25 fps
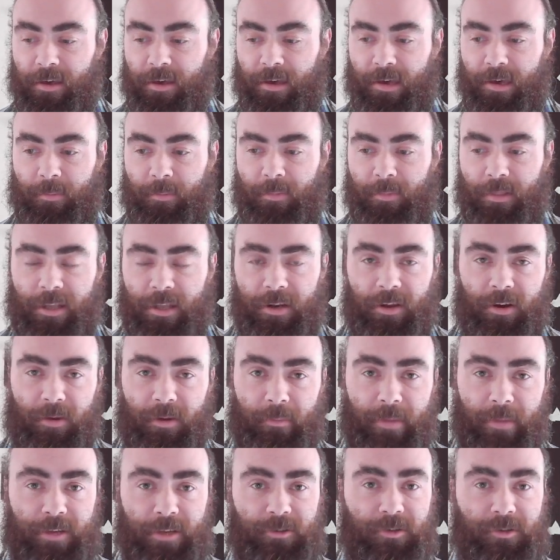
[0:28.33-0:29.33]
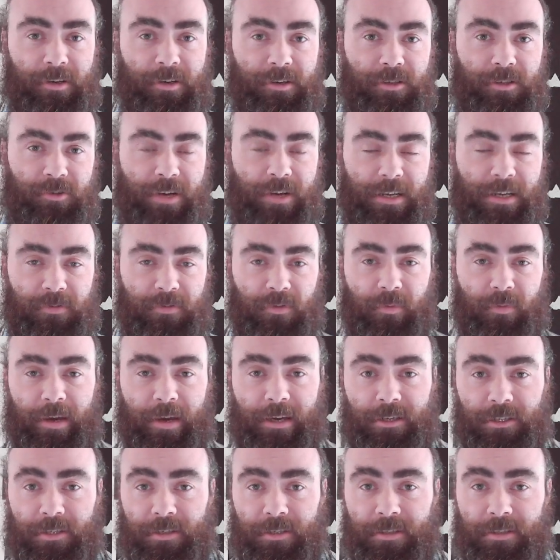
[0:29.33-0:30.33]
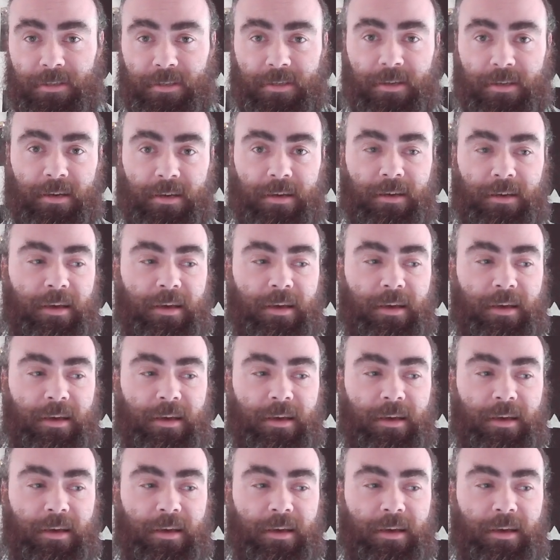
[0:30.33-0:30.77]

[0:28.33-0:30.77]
linear matrix transformations.